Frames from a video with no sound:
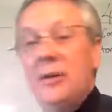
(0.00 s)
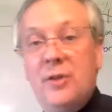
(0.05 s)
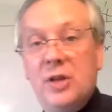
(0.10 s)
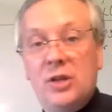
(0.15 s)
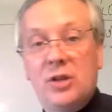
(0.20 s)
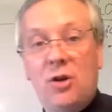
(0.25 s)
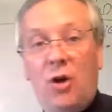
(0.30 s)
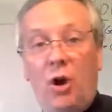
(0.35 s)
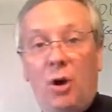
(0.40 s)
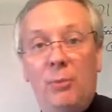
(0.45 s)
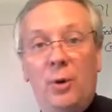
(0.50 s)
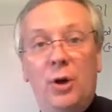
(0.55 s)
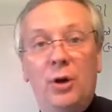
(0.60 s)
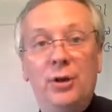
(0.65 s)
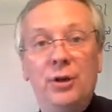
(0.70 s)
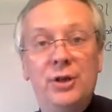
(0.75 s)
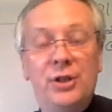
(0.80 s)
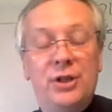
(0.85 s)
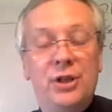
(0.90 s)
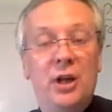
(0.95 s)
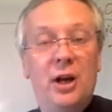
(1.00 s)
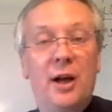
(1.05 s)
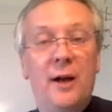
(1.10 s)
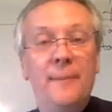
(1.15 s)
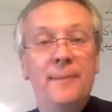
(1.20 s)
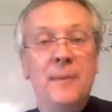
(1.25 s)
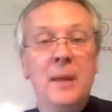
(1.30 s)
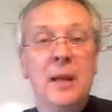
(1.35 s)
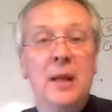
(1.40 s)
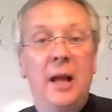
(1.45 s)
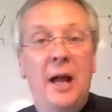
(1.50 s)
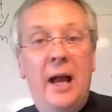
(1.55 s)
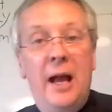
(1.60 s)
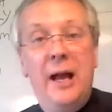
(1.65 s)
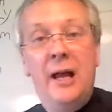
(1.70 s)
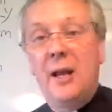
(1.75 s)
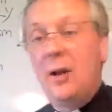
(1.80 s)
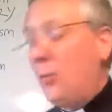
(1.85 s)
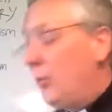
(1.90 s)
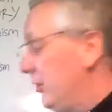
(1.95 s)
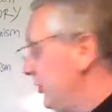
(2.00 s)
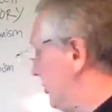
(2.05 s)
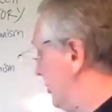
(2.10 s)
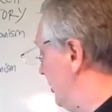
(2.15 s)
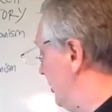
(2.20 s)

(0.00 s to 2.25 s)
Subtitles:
this homoousia, and I want